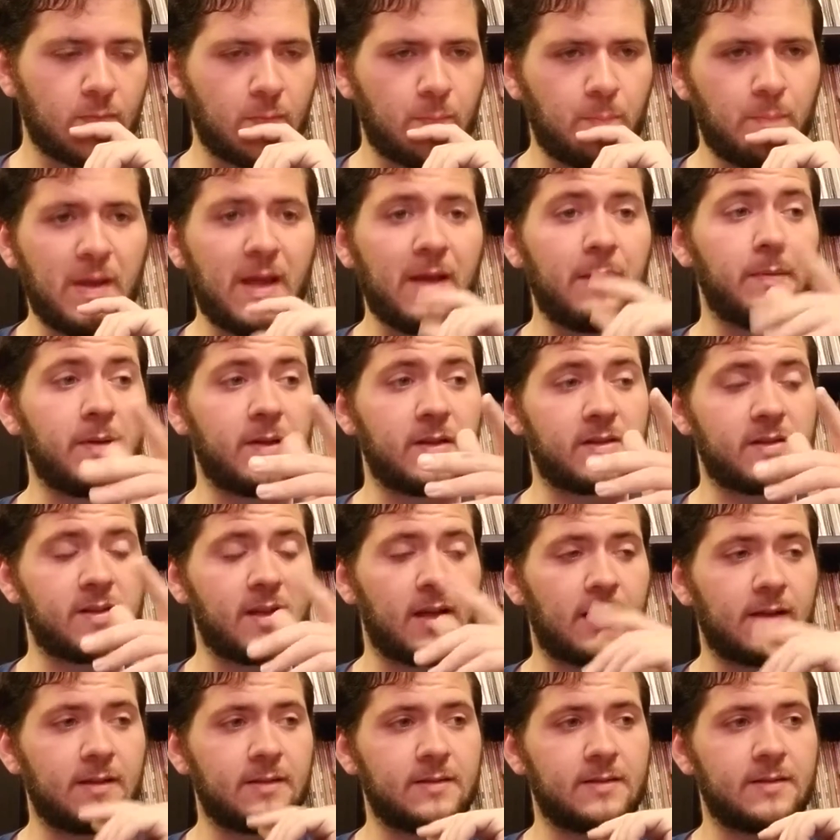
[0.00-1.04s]
Maybe a
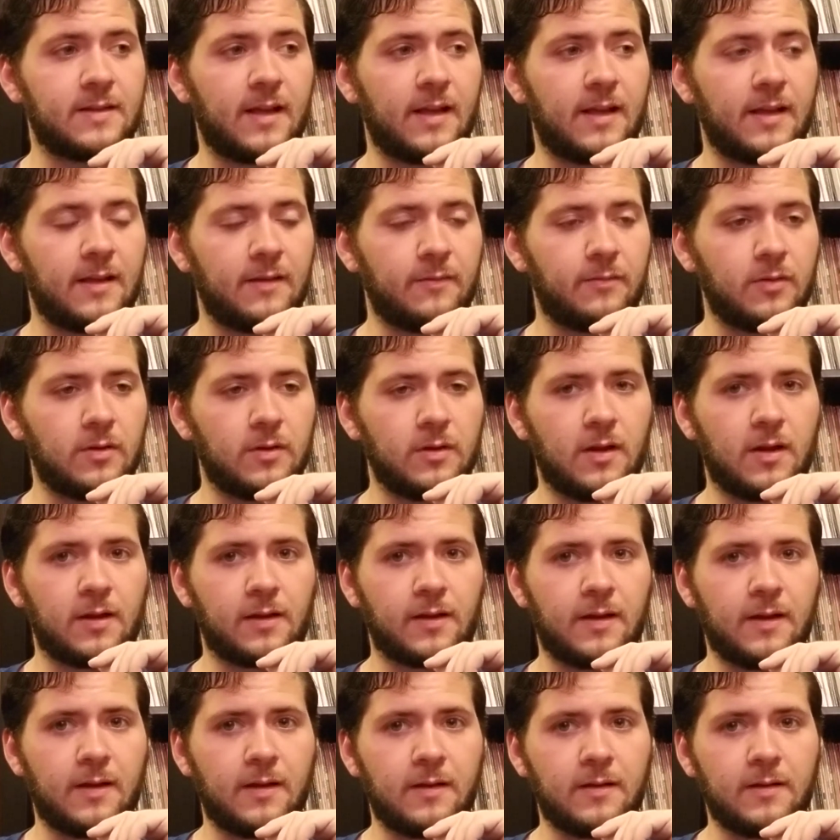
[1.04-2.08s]
second state if you're
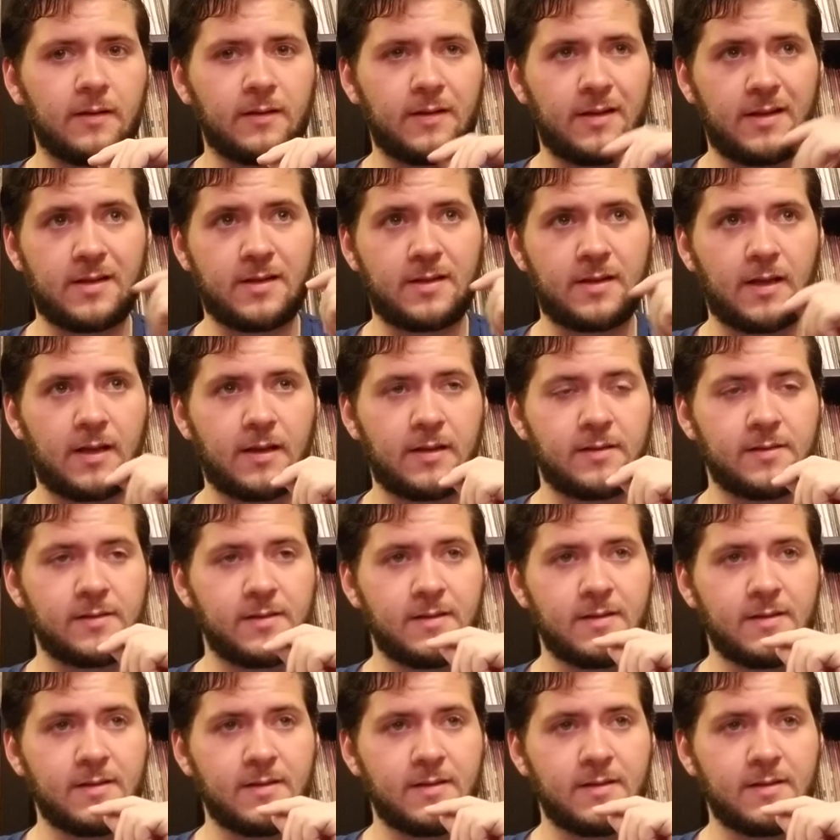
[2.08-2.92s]
lucky these days.